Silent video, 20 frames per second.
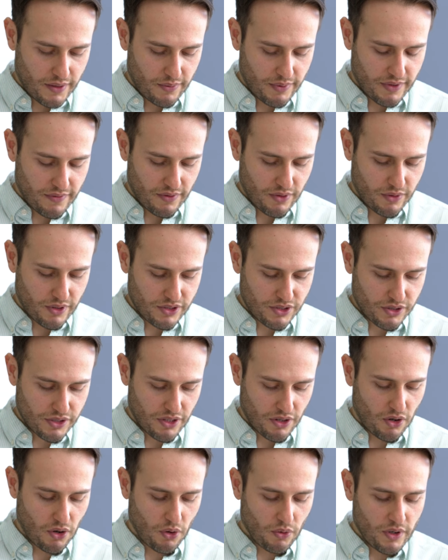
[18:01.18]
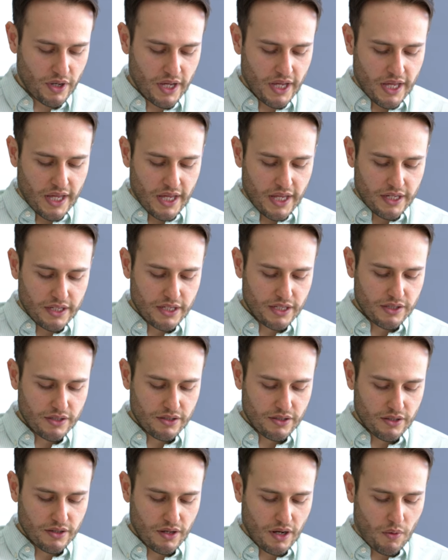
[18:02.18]
think we have a question here. Oh, did
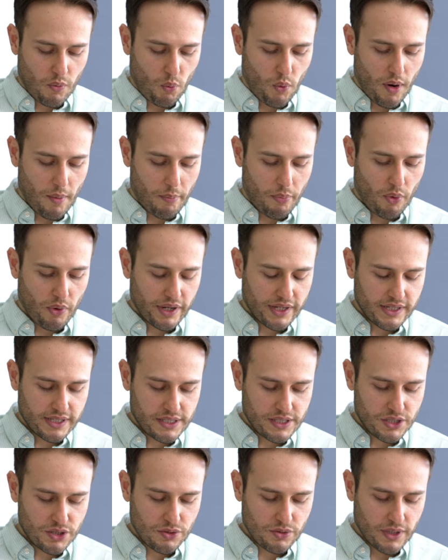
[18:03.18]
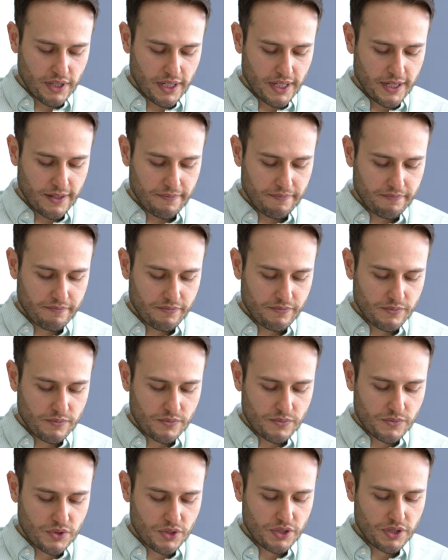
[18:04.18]
at what point did you? Uh,
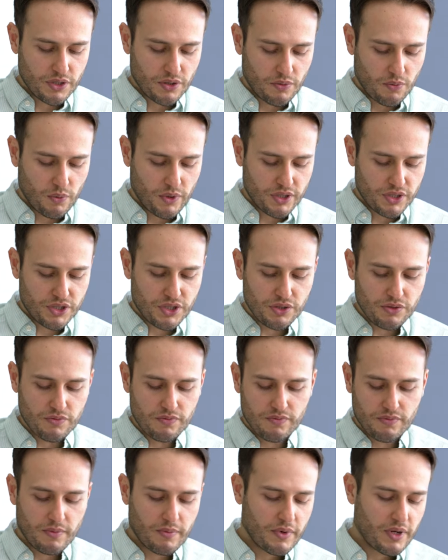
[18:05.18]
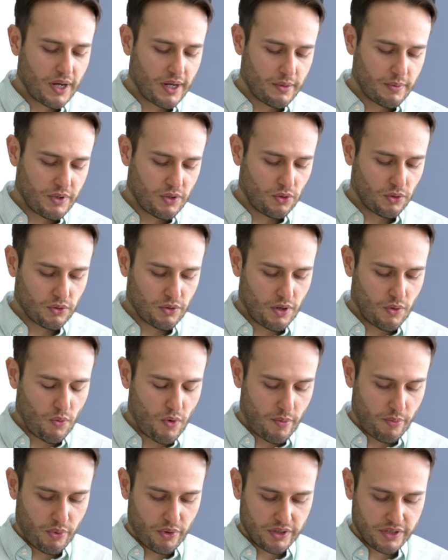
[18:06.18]
so you know, once you got a bit older, at
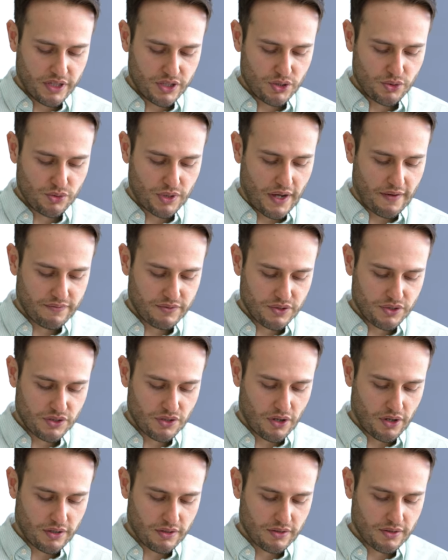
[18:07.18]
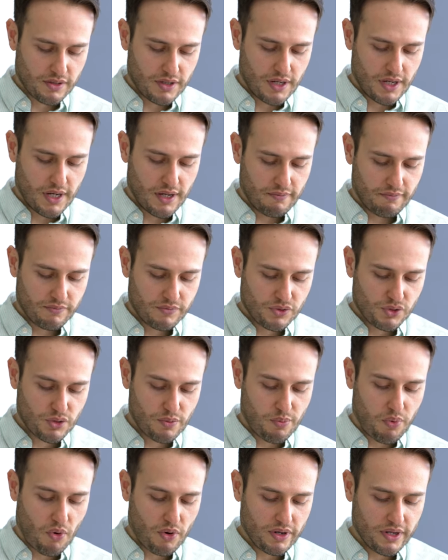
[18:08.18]
what point did you have to start um,
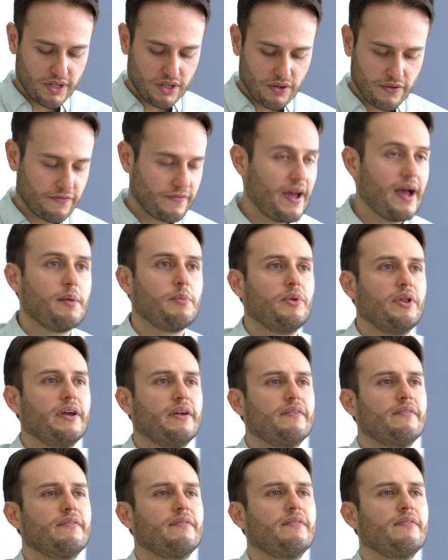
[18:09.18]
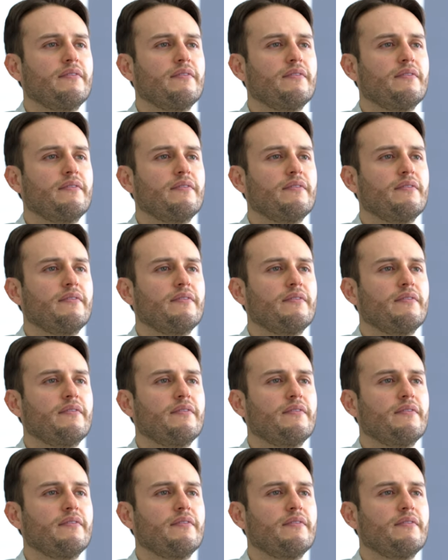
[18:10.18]
supporting your family?